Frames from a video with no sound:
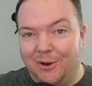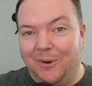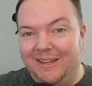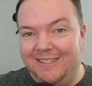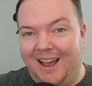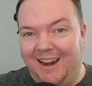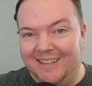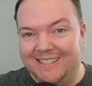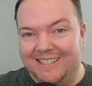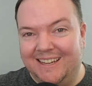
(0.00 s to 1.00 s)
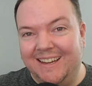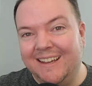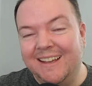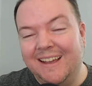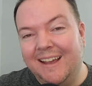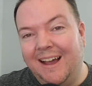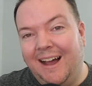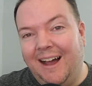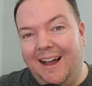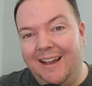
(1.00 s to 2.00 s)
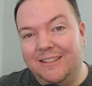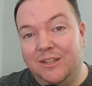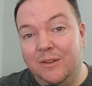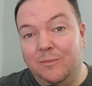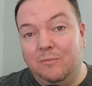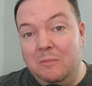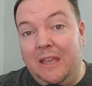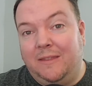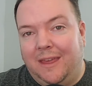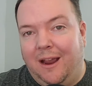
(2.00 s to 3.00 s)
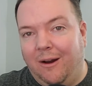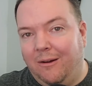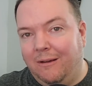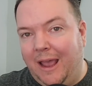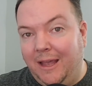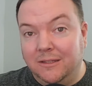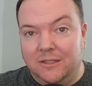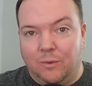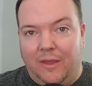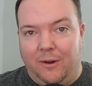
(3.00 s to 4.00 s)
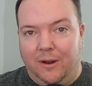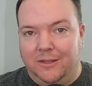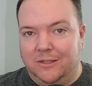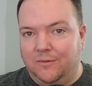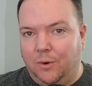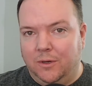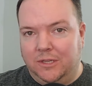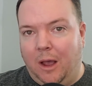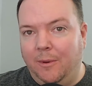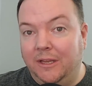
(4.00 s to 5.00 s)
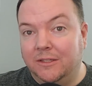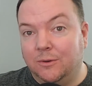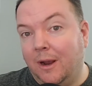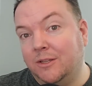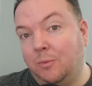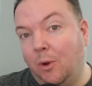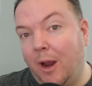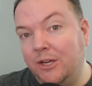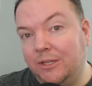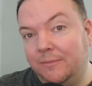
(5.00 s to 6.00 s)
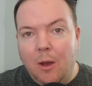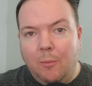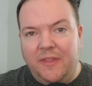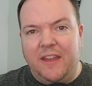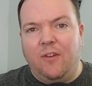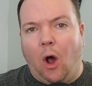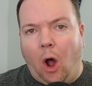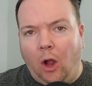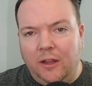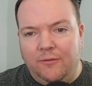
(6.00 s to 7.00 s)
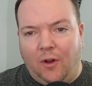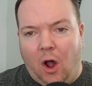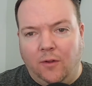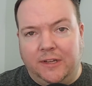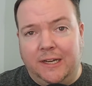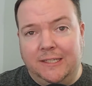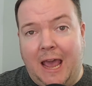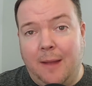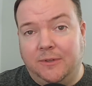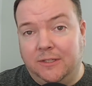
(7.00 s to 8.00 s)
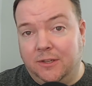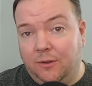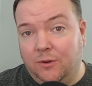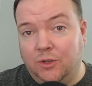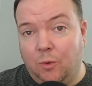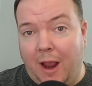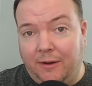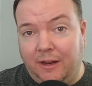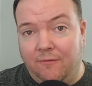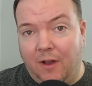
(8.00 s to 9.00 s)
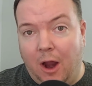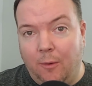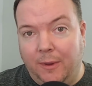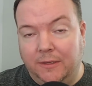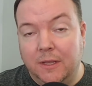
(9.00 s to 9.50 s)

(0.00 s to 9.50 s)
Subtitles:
Kryn Dynasty to meet their ends, whether it's for dominance or exploration. But they've all evolved and adapted to their surrounding environment.